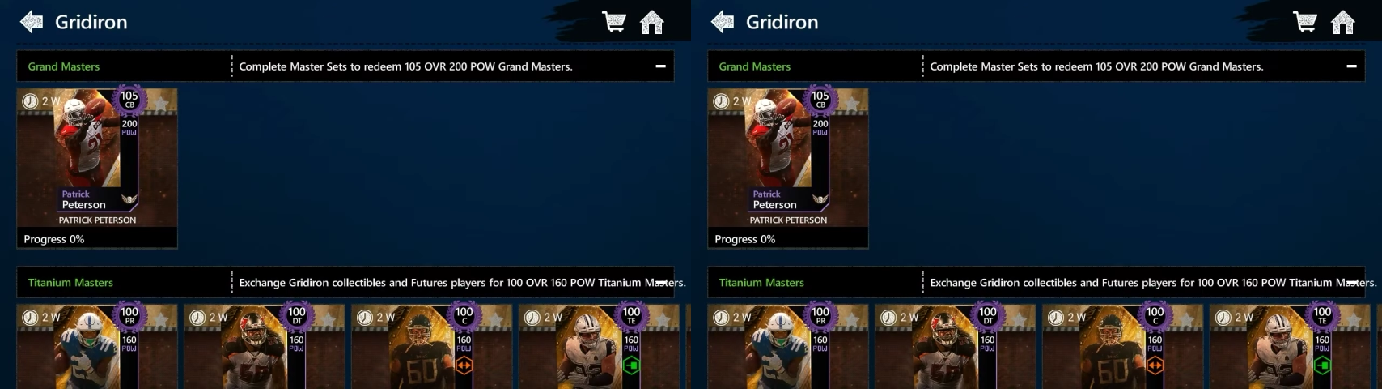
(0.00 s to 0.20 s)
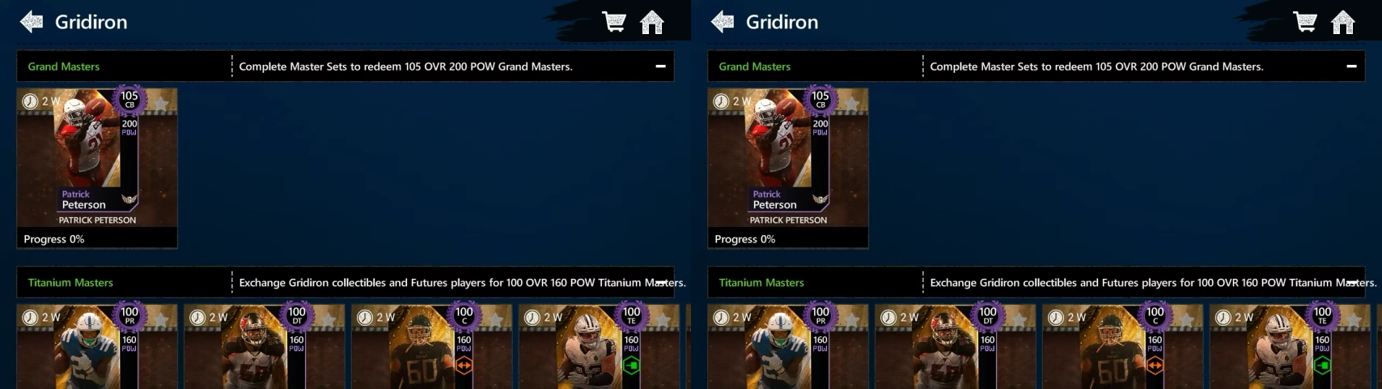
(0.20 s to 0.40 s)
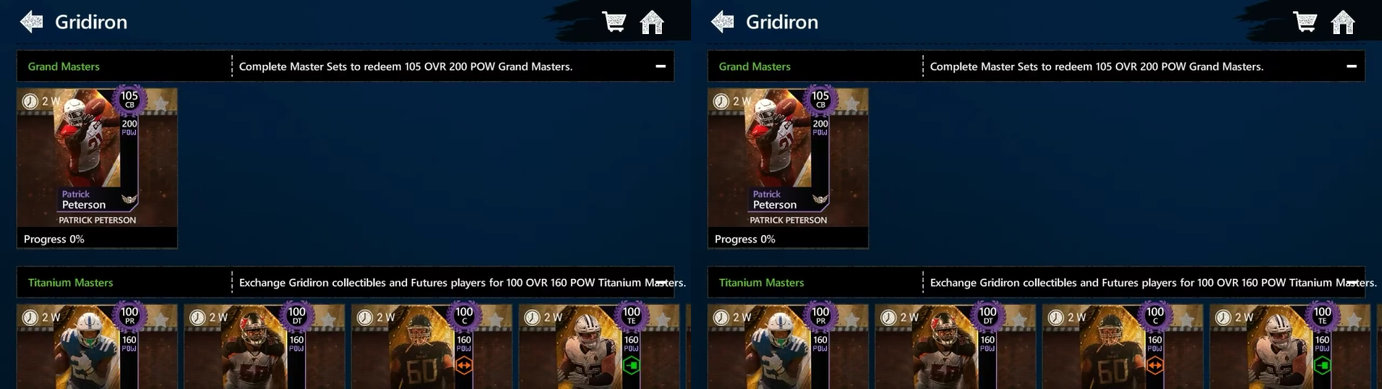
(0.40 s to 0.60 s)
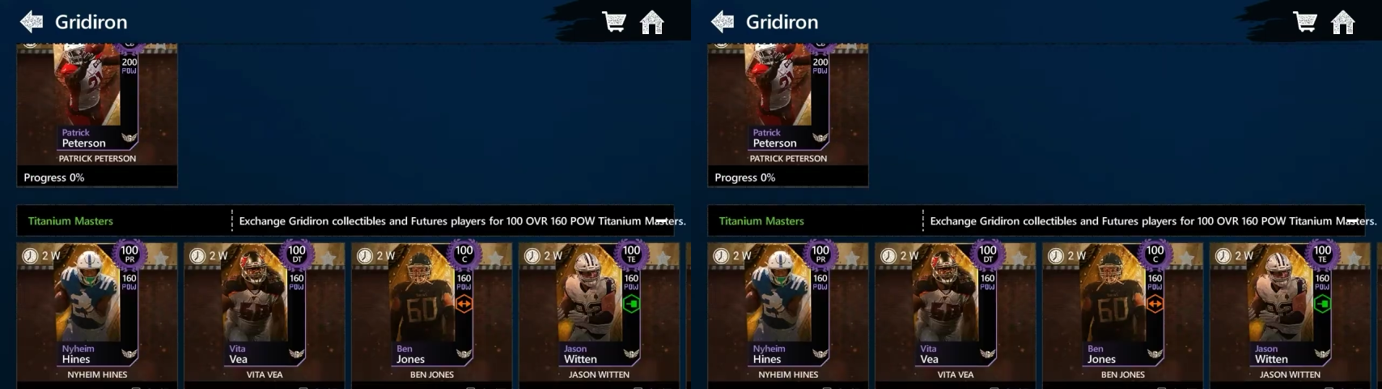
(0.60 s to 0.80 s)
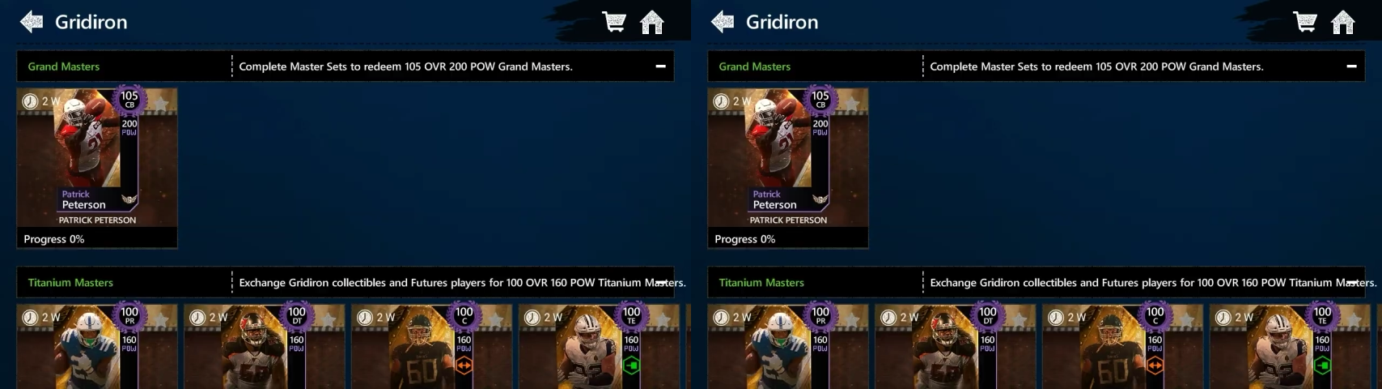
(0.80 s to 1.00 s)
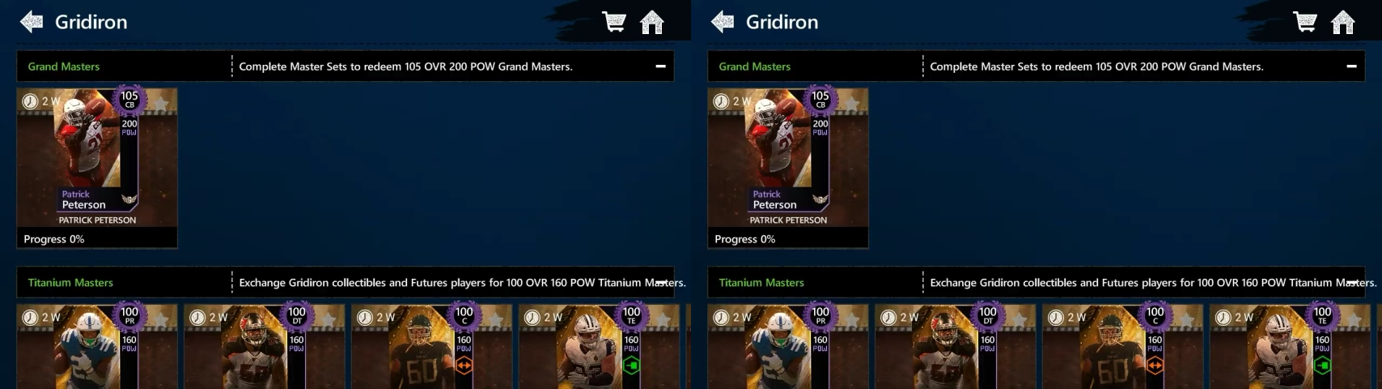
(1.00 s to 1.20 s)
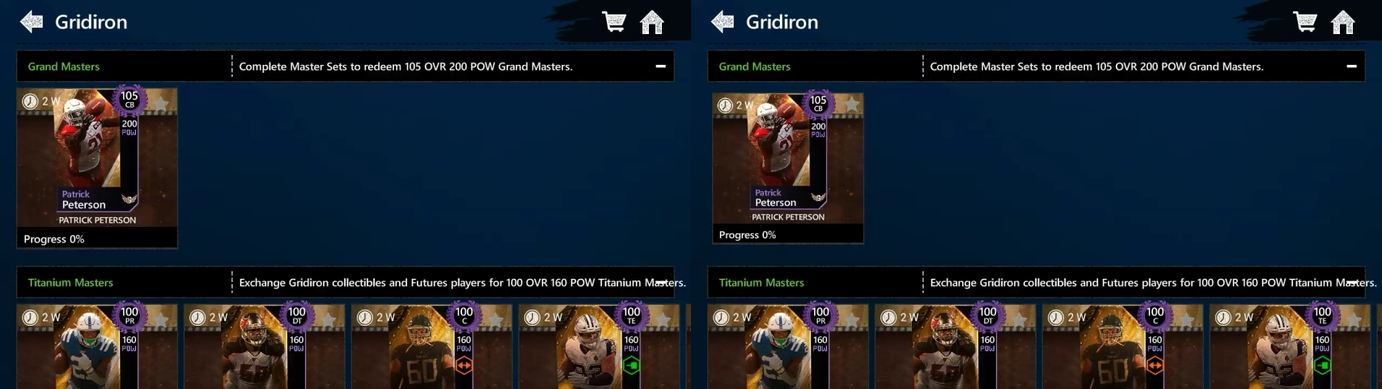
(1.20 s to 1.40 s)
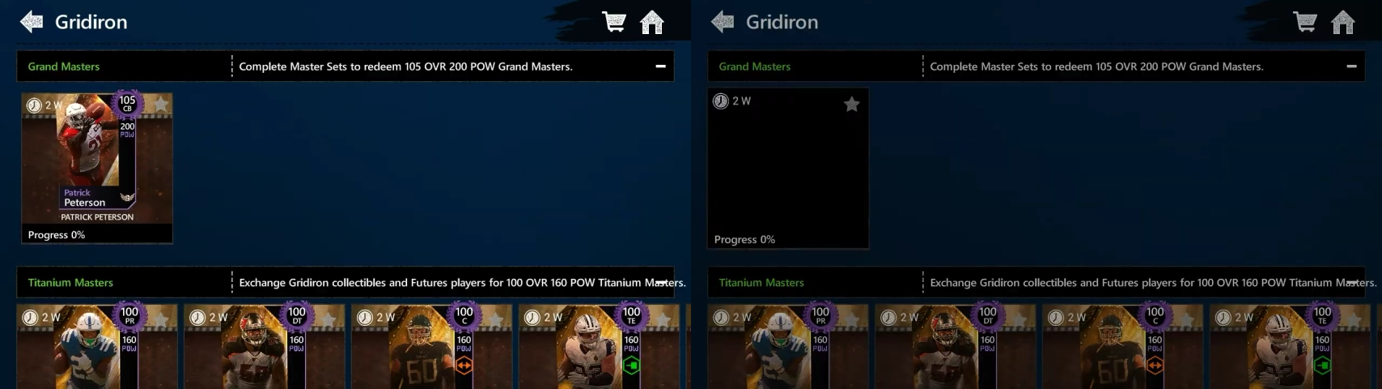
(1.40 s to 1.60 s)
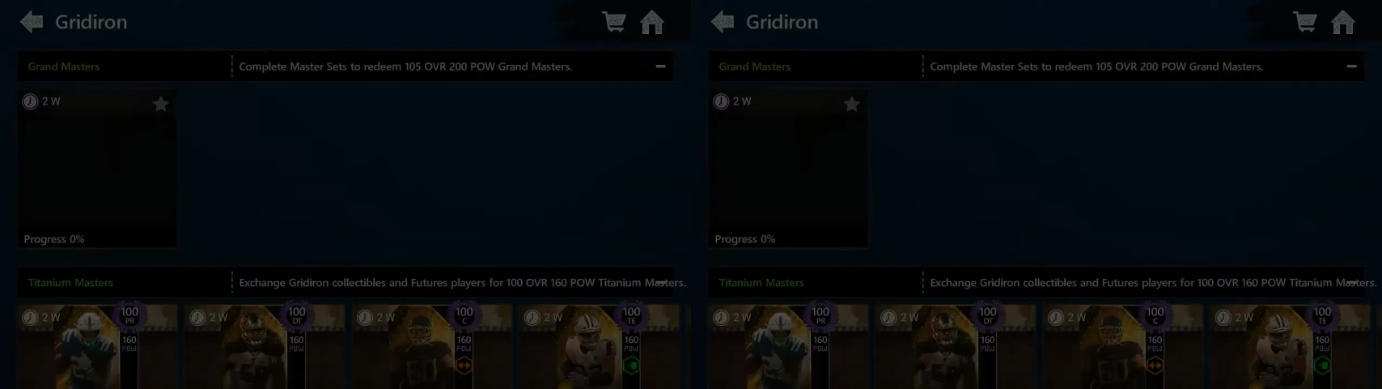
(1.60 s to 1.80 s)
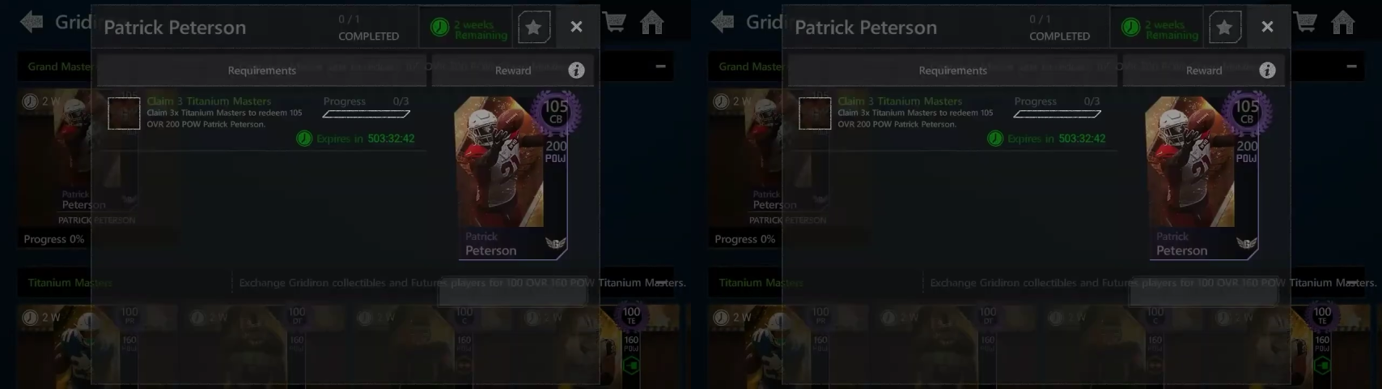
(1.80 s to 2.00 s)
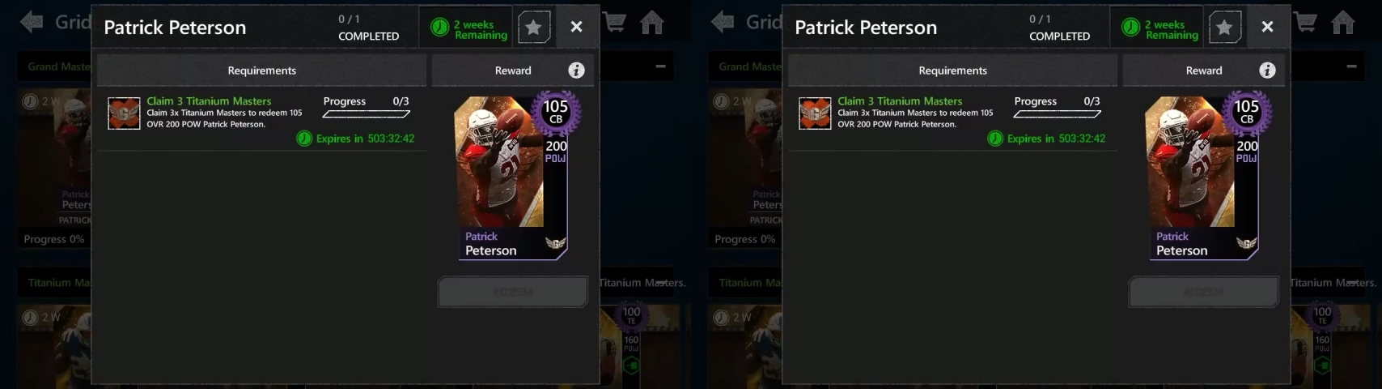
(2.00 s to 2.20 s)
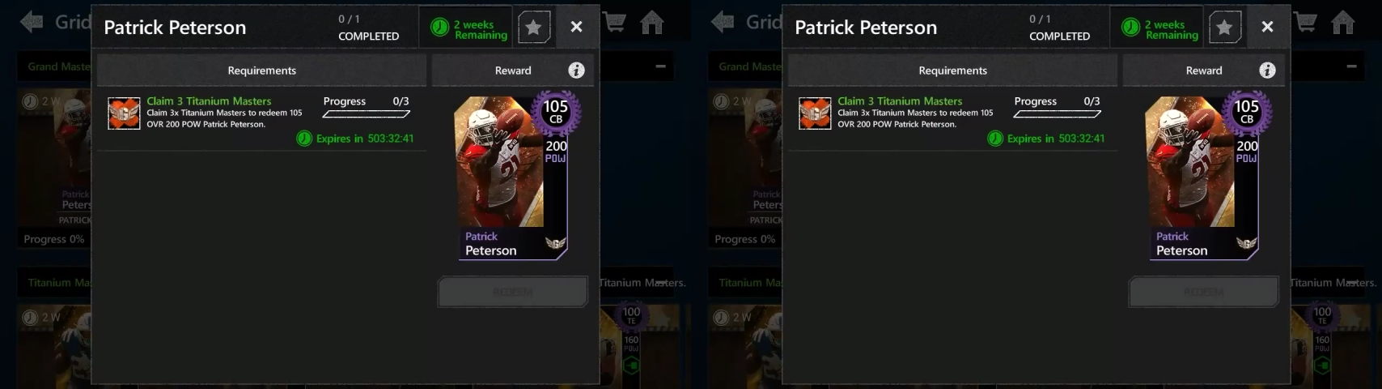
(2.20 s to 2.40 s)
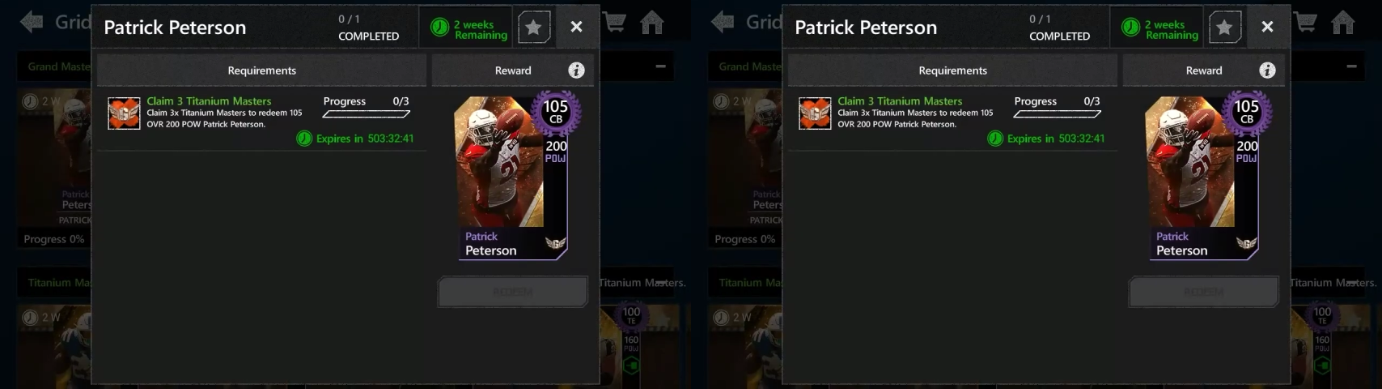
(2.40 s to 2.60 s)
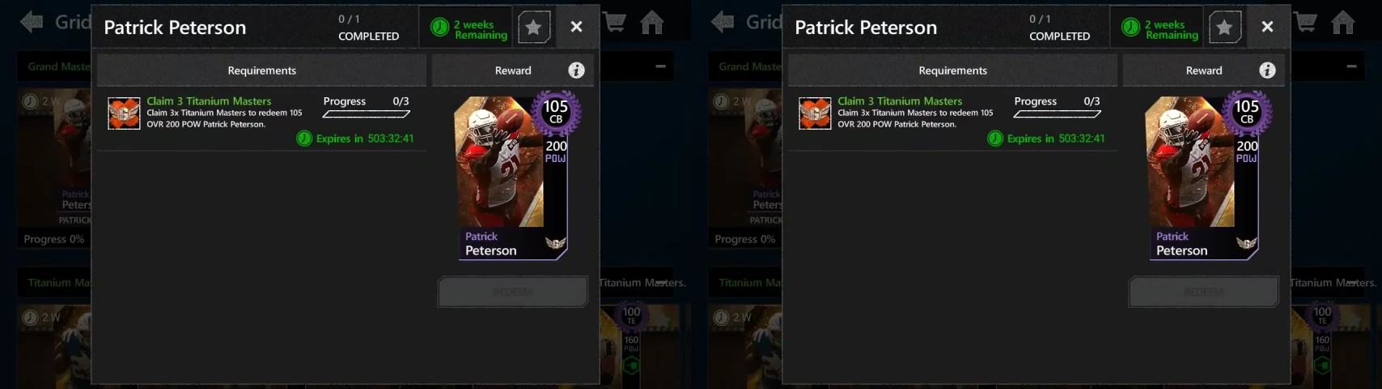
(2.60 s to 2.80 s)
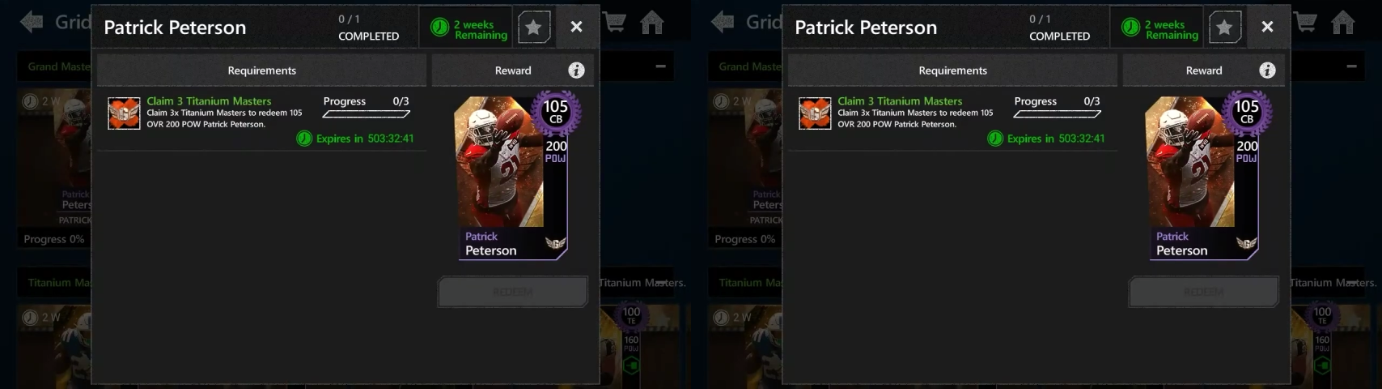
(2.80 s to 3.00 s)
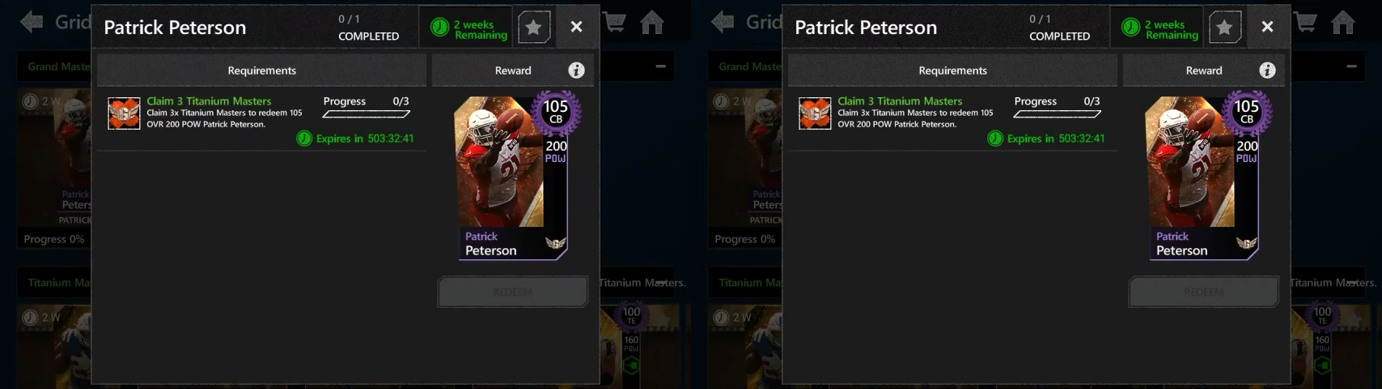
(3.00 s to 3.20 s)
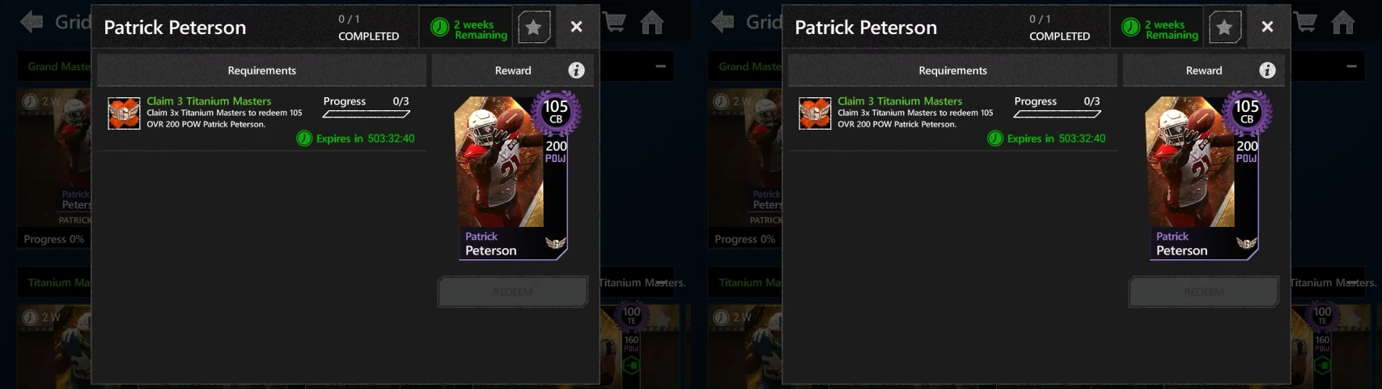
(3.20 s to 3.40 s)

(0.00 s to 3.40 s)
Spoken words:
(no speaker visible)